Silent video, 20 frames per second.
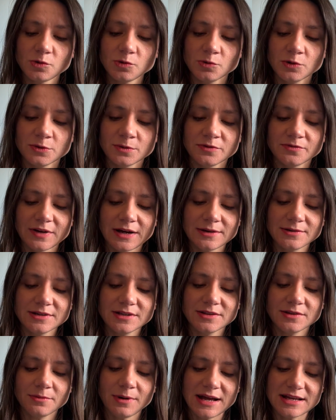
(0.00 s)
would be found
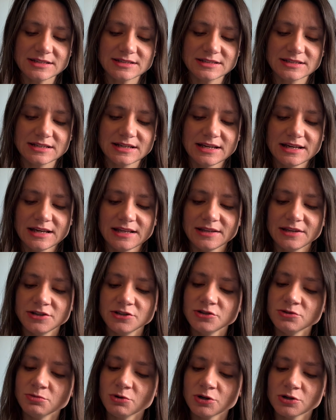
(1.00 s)
in the West, in the
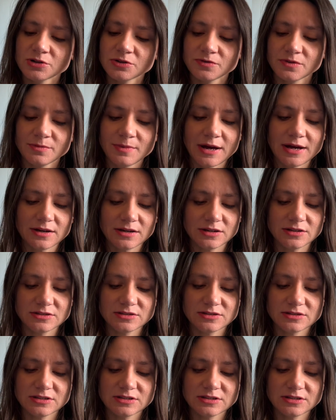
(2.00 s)
new world of the Americas.